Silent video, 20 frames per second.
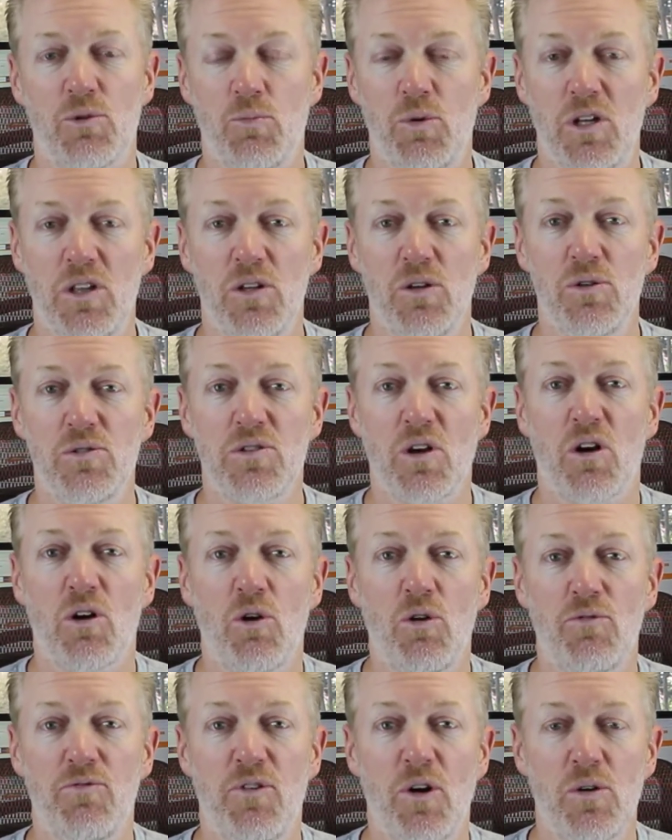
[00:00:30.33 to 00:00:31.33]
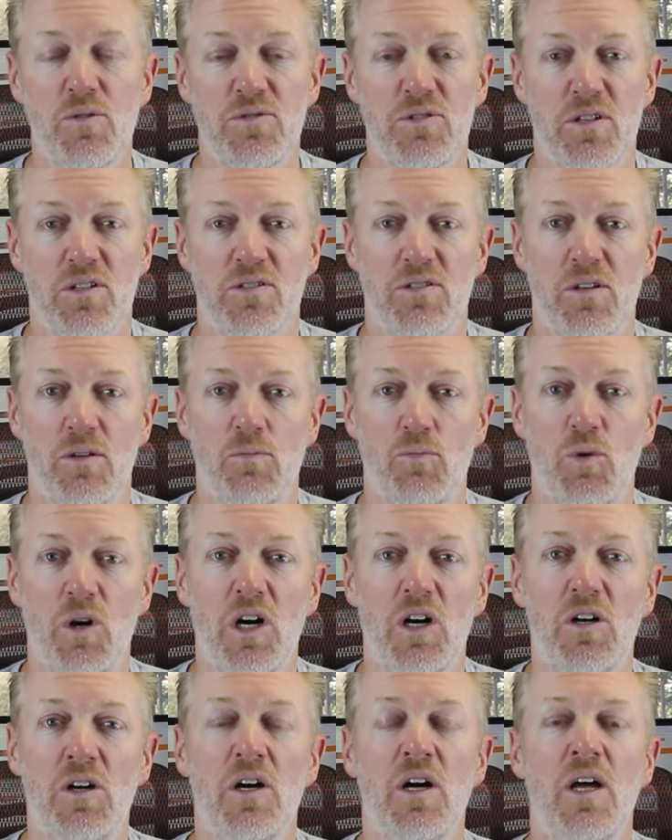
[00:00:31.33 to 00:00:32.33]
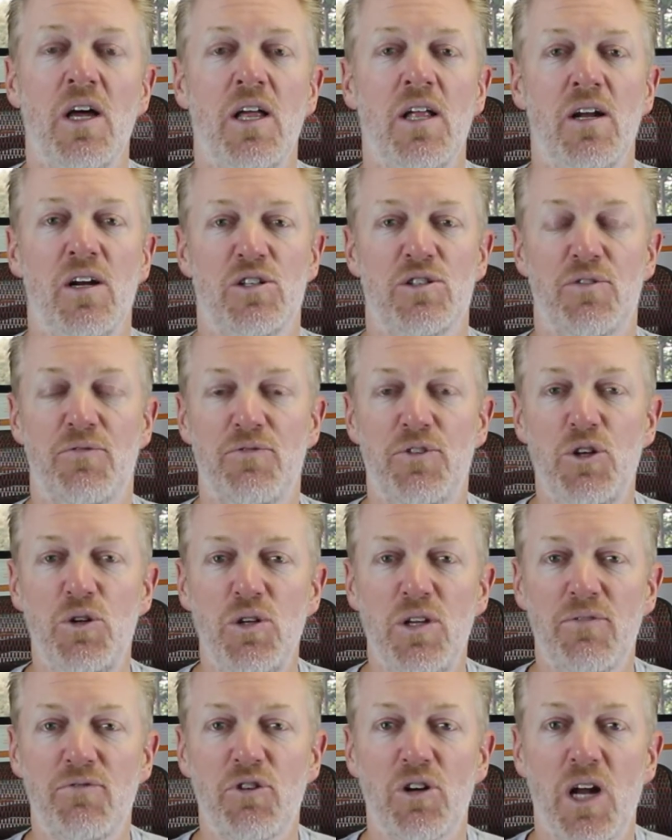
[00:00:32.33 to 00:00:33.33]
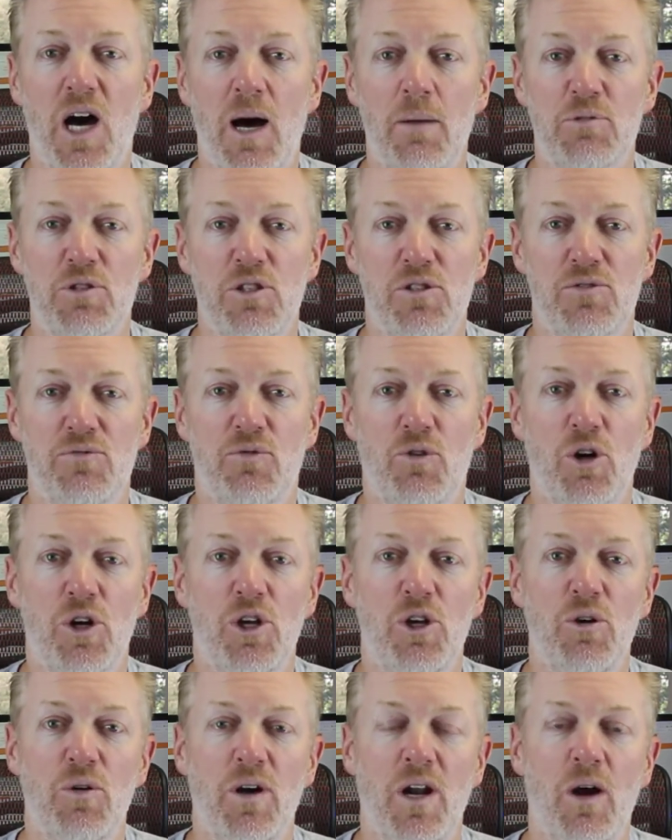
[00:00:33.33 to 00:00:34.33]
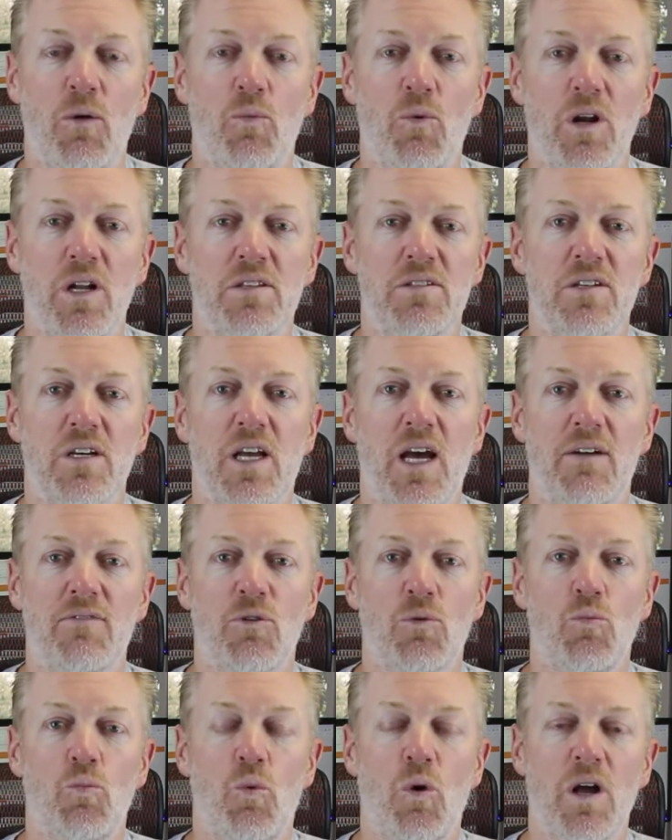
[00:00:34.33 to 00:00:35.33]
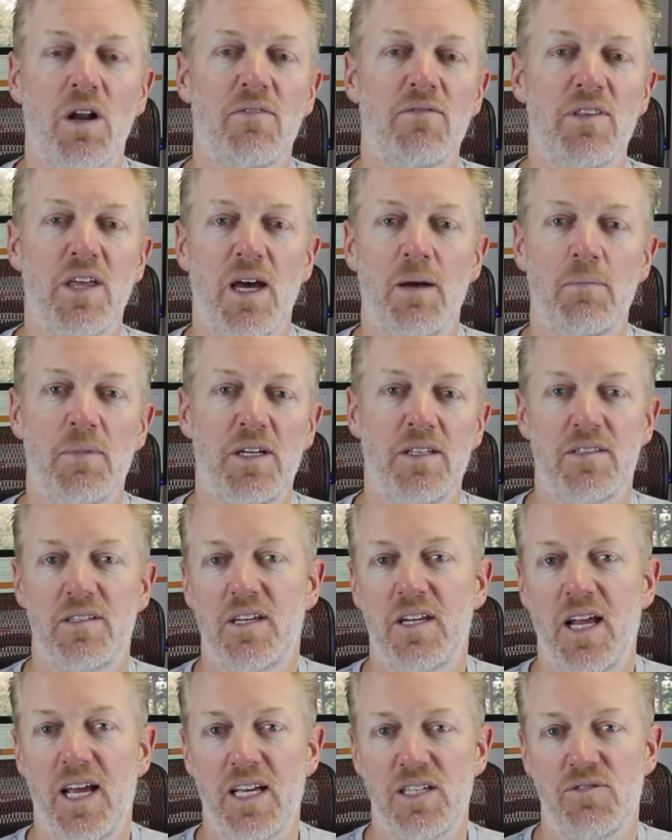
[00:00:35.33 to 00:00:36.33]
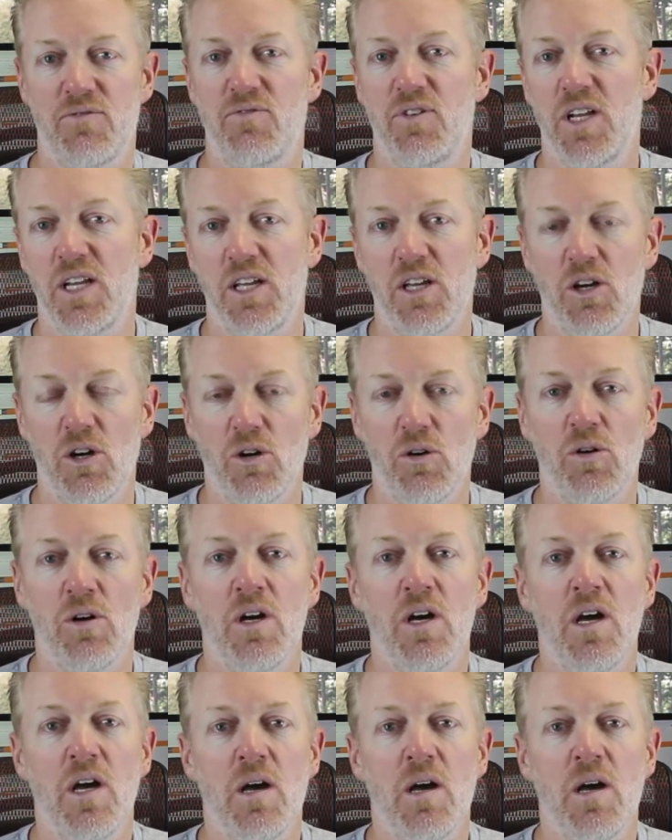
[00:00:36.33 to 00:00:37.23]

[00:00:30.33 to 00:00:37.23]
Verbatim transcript: Do we lose our whole phone system? Well, there's a few different options for you and I wanted to cover one of them in today's video.